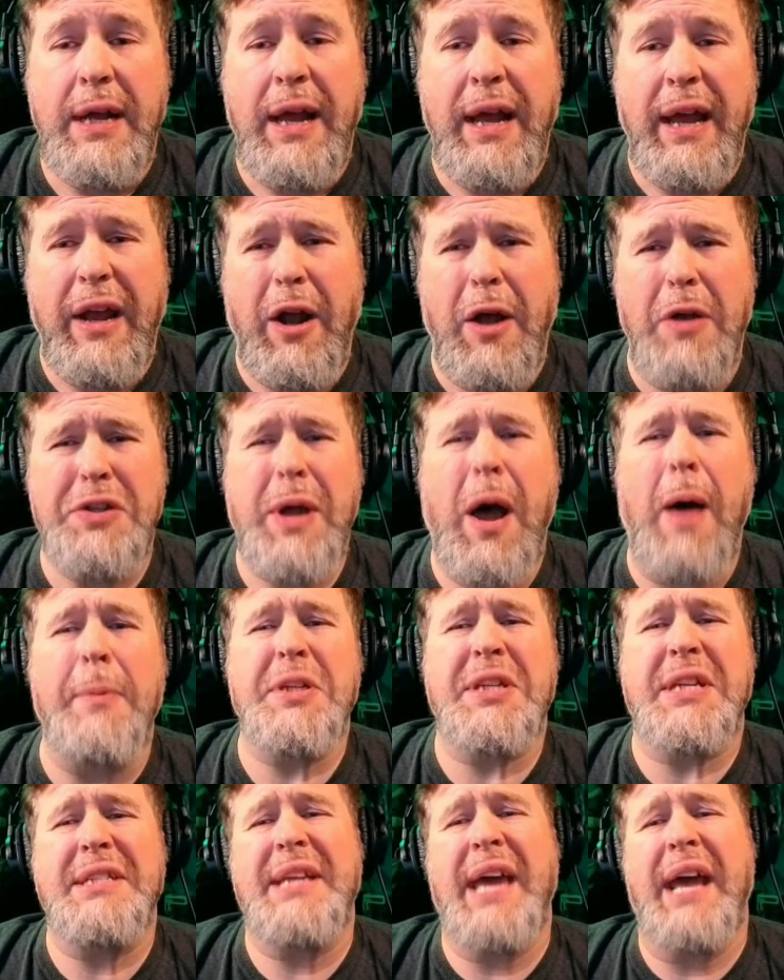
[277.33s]

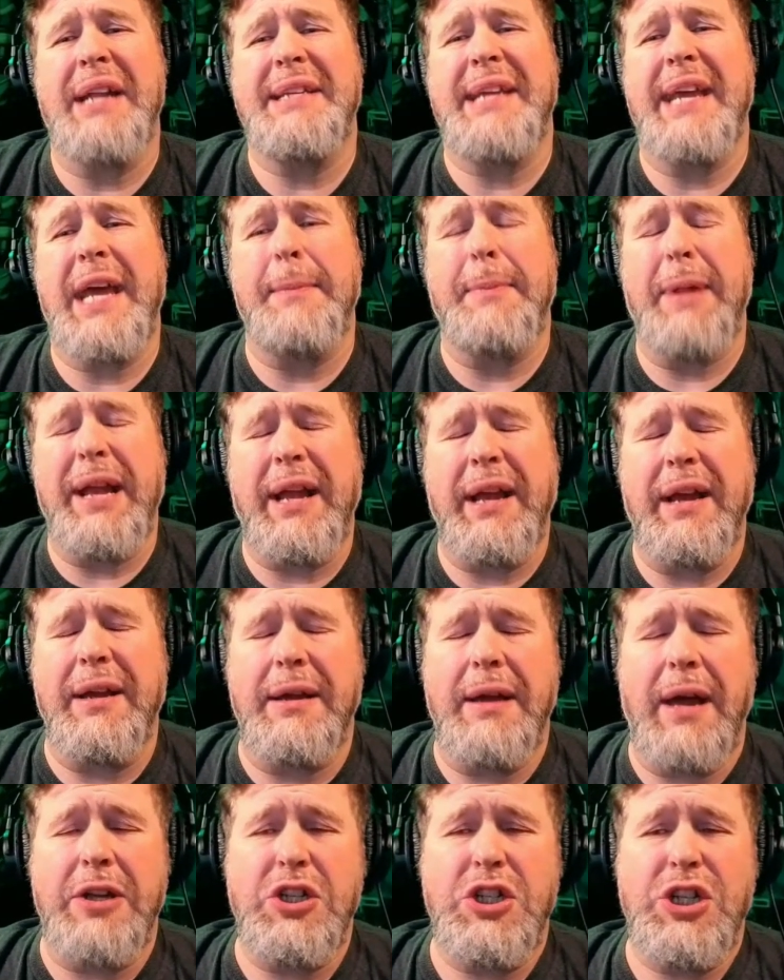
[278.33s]
It's kind of taken like
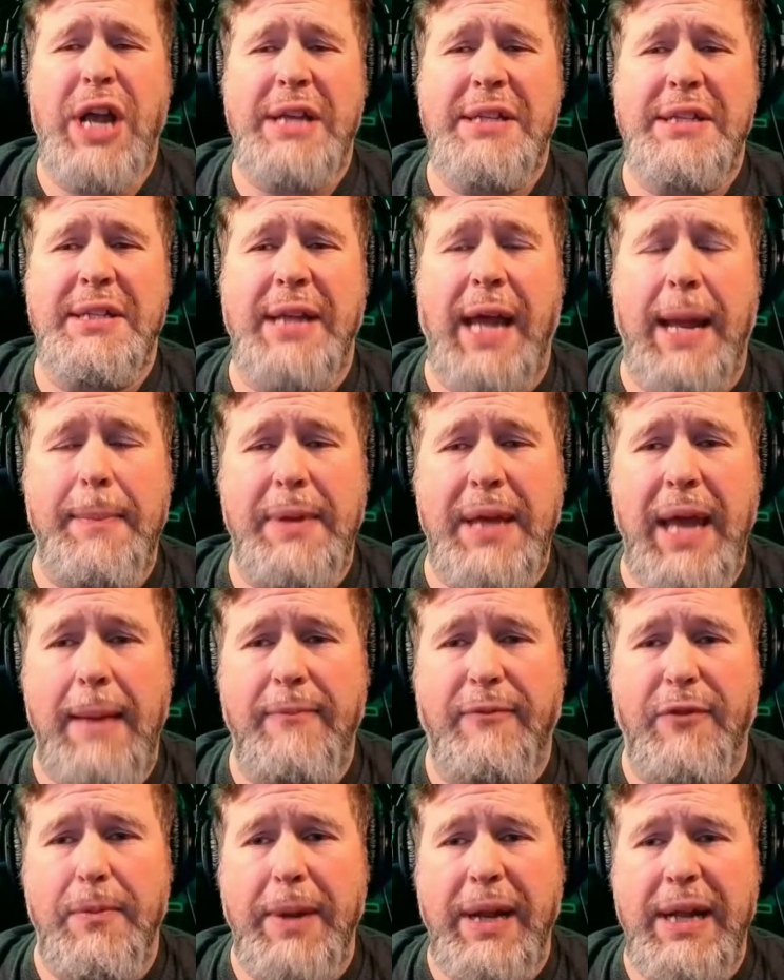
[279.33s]
a chess type game
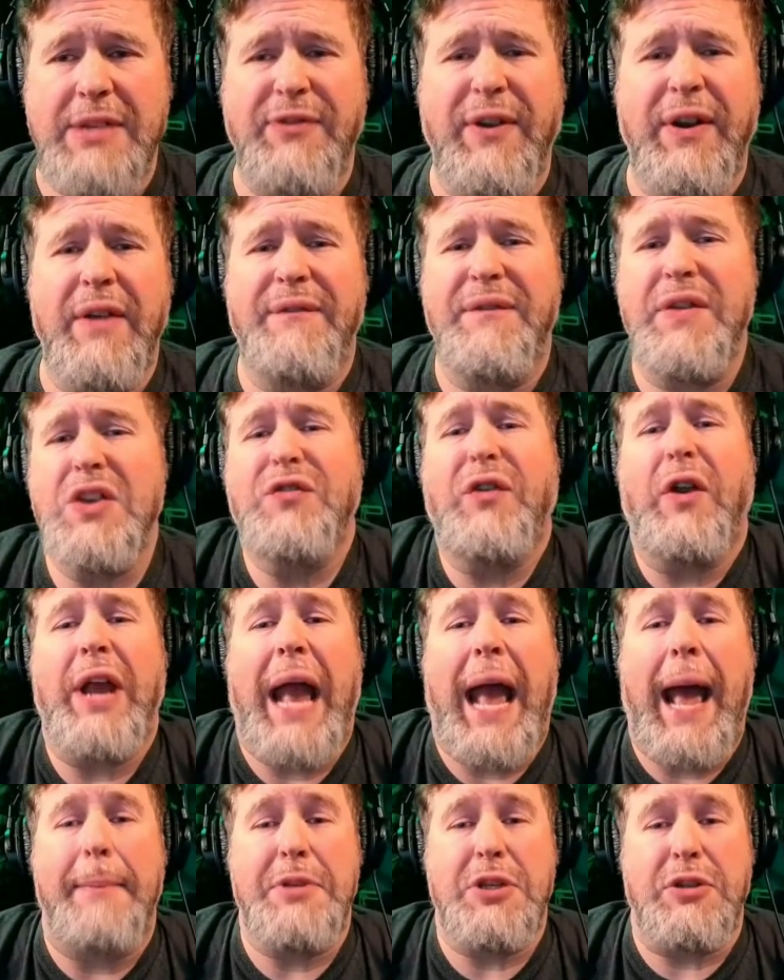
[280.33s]
for me. Feels very
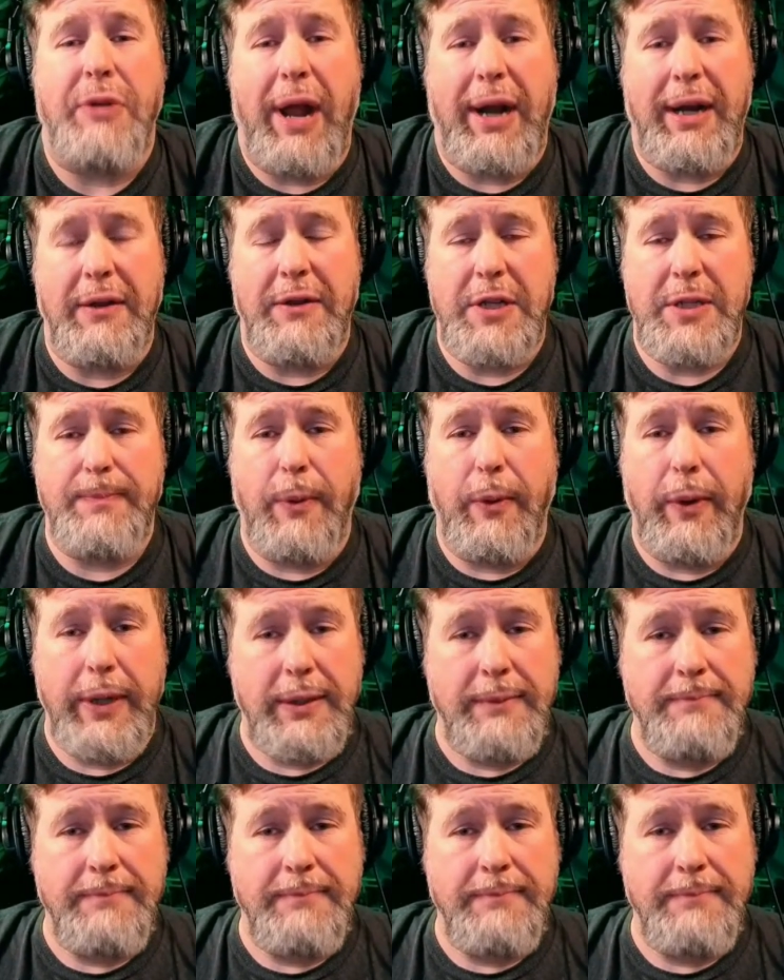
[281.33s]
abstract at this point.